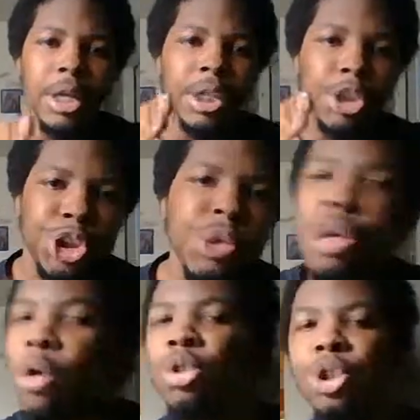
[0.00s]
Shu
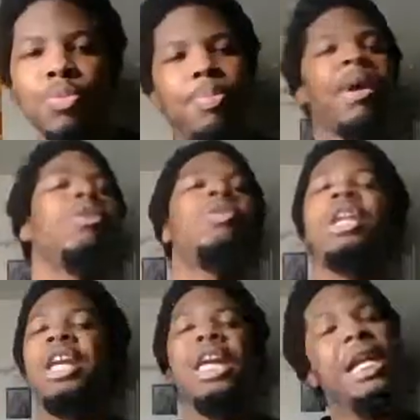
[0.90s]
knows you better than
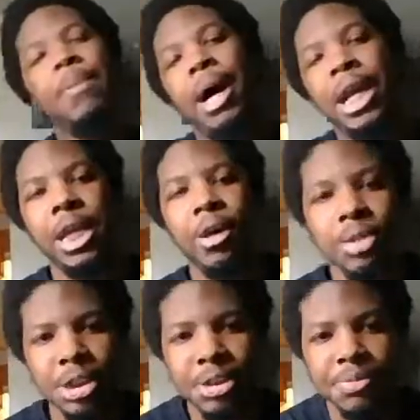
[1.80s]
anybody else.